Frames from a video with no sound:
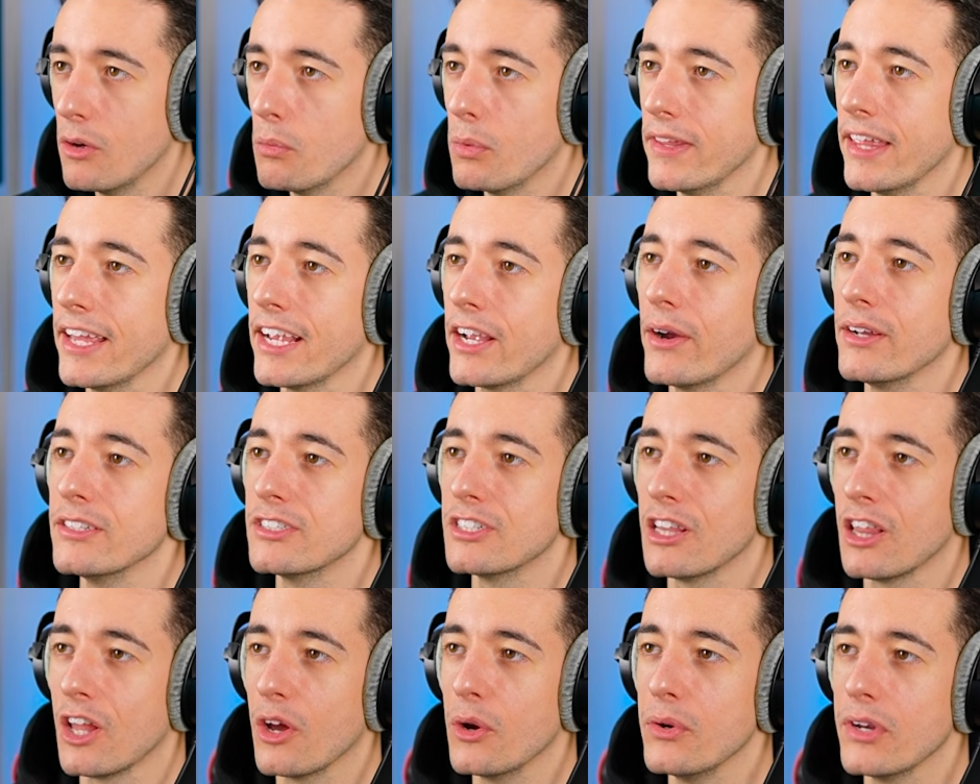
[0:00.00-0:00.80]
We're then going
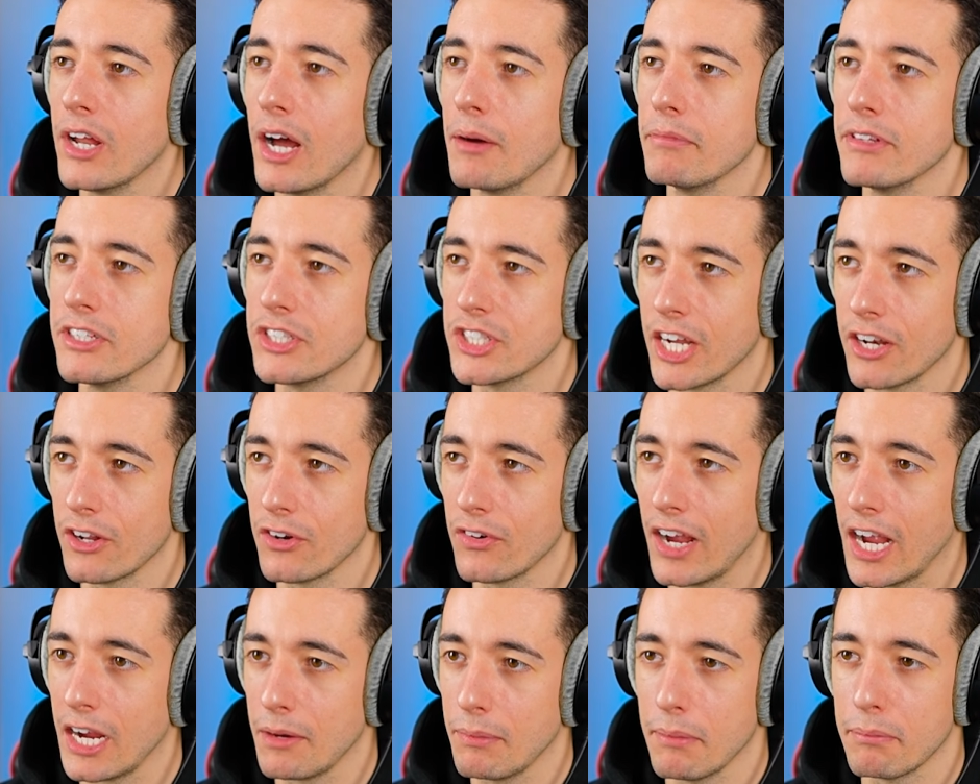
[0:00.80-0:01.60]
to load up the channel
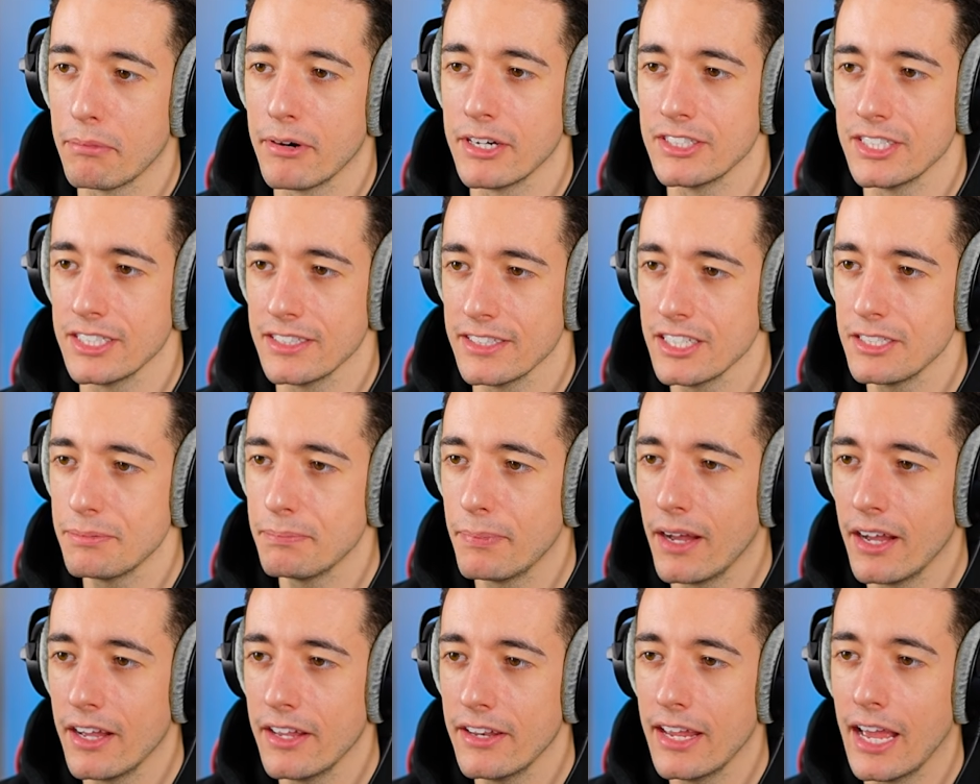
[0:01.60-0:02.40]
rack by pressing this
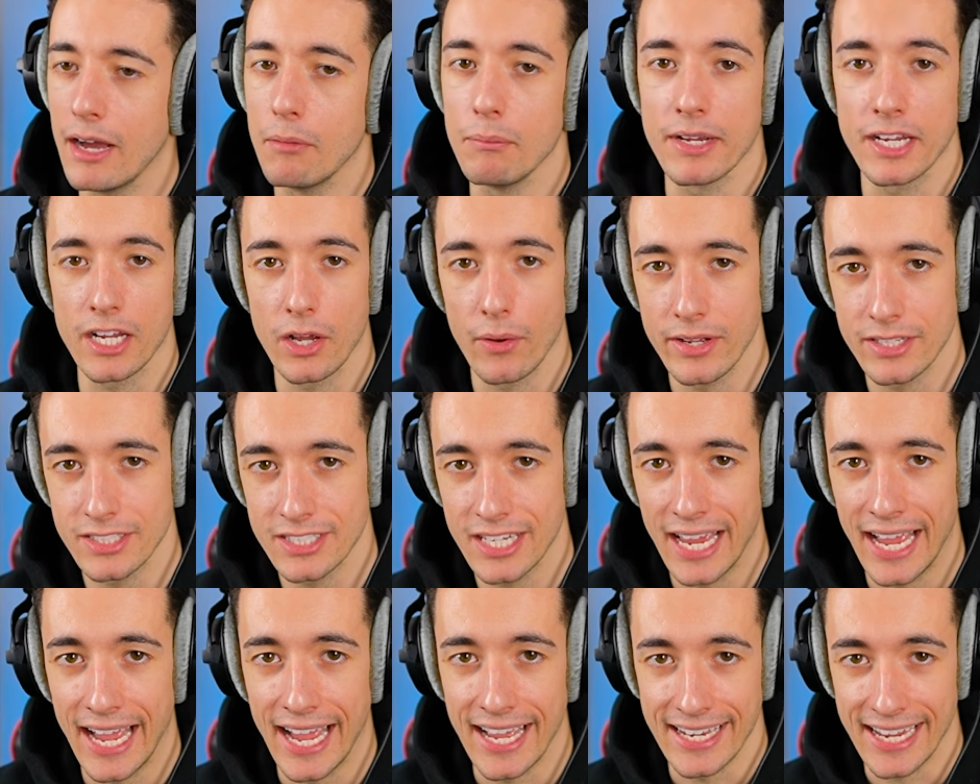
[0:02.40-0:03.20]
button, and we're going
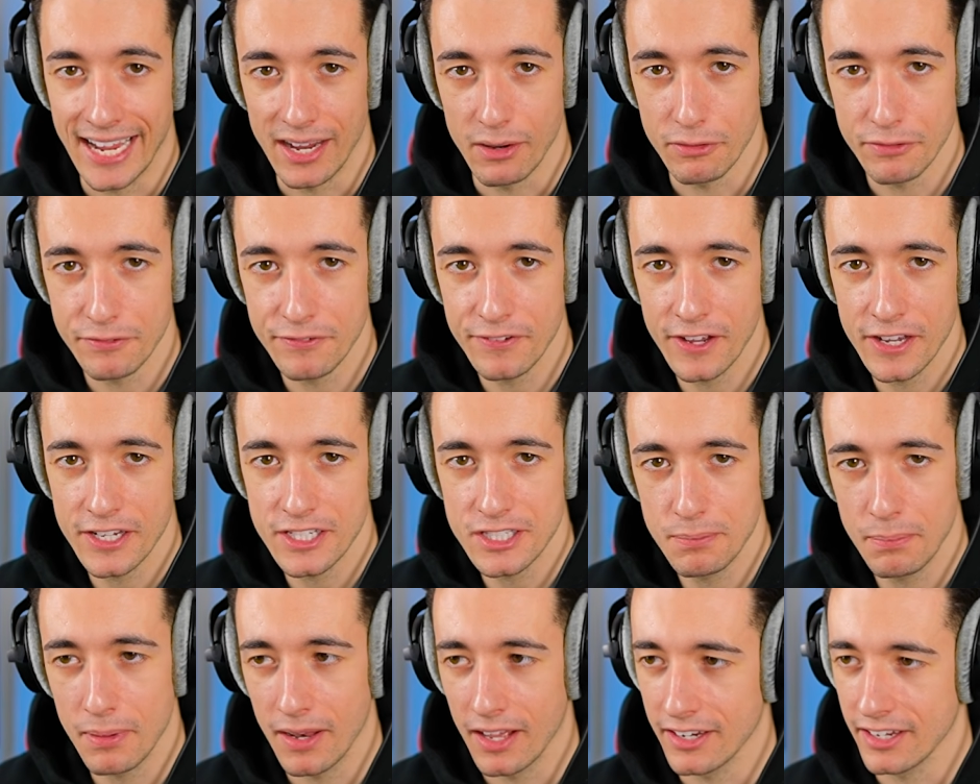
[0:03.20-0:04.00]
to add our
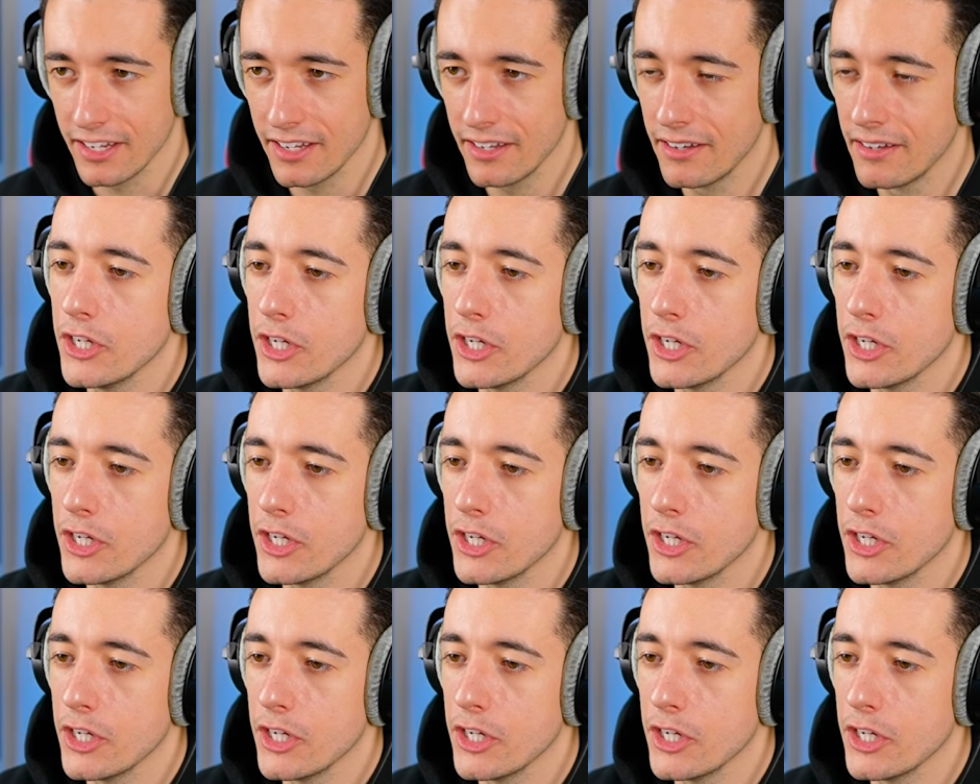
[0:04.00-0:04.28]
first plugin.